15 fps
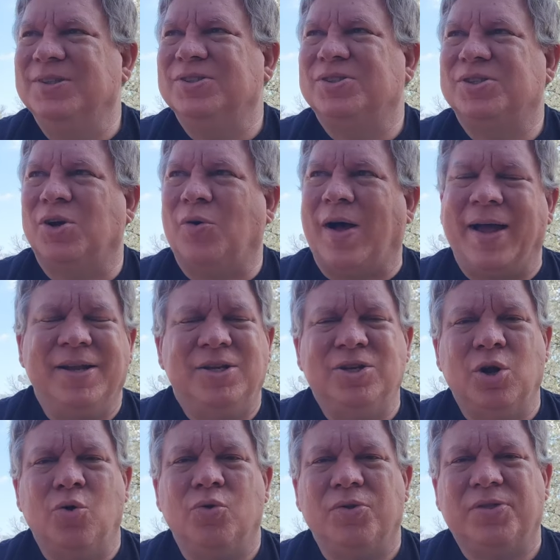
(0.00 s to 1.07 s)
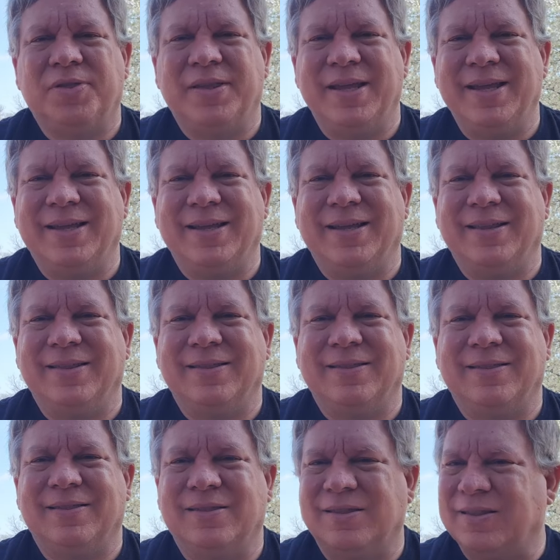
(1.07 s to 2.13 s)
So I don't think
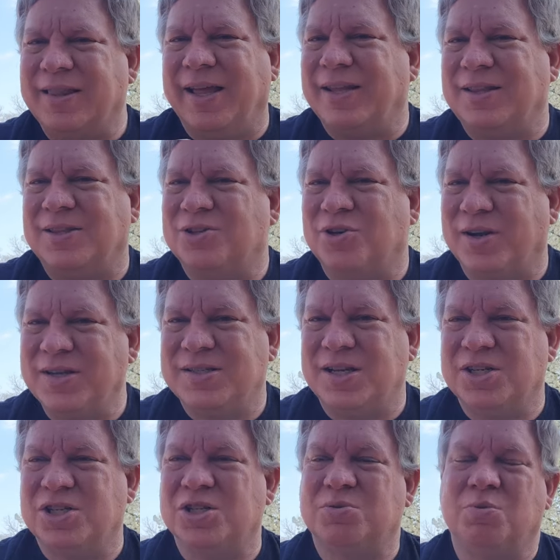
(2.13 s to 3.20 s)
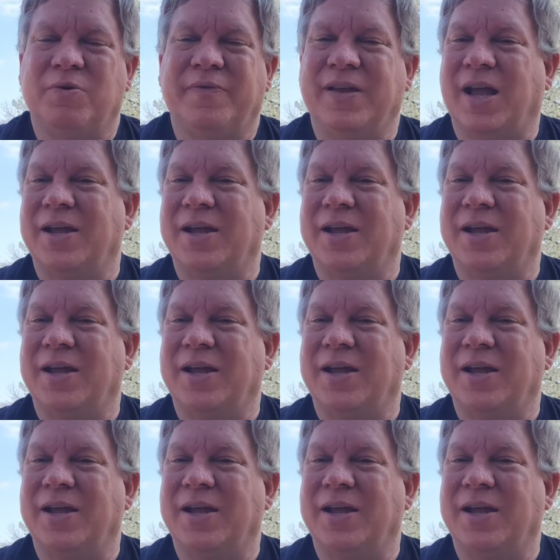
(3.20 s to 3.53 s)
that the train station's moving.